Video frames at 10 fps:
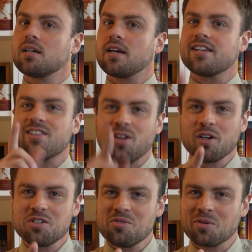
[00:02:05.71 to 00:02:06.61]
As long
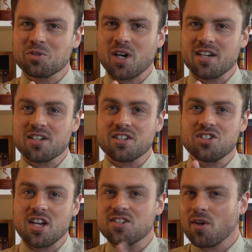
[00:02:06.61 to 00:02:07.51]
as you don't try to
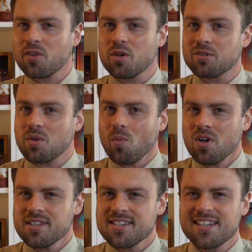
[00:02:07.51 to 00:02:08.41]
exchange all the notes at
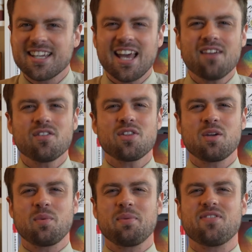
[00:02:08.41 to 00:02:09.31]
once,
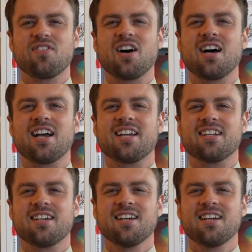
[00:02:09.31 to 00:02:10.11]
everything will be fine.